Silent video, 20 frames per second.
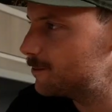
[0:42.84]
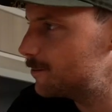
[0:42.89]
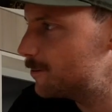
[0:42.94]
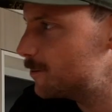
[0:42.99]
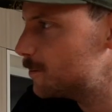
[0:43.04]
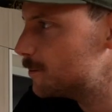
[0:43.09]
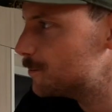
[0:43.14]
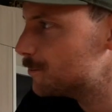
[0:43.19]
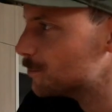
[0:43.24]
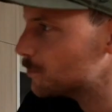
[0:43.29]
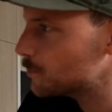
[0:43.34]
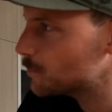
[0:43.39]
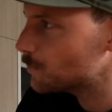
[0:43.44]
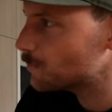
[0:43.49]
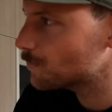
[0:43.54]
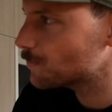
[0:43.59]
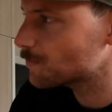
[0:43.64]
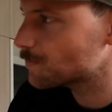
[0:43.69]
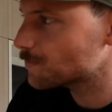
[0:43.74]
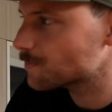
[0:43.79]

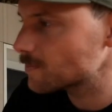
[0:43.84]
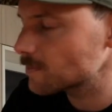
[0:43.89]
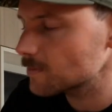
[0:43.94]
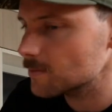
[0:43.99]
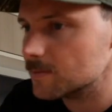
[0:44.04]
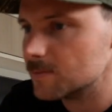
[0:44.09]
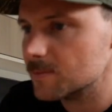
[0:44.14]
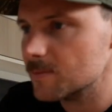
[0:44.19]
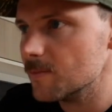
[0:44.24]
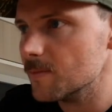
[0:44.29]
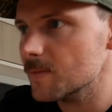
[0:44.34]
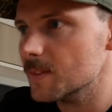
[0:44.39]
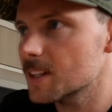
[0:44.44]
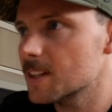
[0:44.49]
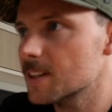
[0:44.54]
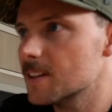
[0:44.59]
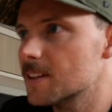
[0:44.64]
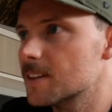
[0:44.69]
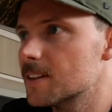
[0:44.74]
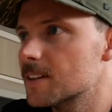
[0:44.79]

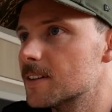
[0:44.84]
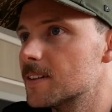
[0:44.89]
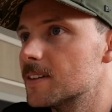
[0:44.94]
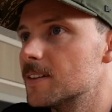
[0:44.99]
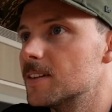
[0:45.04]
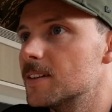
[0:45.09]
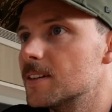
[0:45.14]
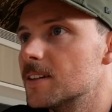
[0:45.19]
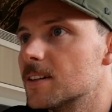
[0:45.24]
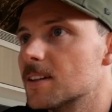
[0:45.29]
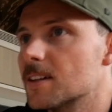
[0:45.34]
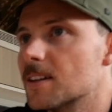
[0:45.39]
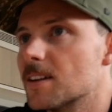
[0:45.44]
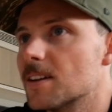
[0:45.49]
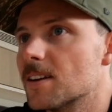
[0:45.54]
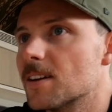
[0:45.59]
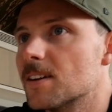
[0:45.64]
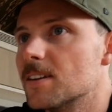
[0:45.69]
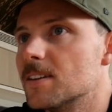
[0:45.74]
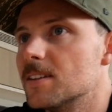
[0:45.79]

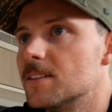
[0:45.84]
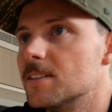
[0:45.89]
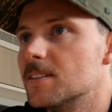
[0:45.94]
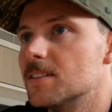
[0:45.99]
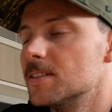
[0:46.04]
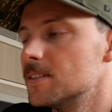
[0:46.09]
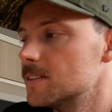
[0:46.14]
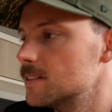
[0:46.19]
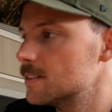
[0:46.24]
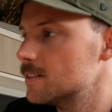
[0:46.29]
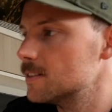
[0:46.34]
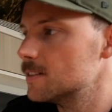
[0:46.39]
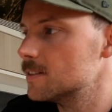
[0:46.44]
This person isn't speaking.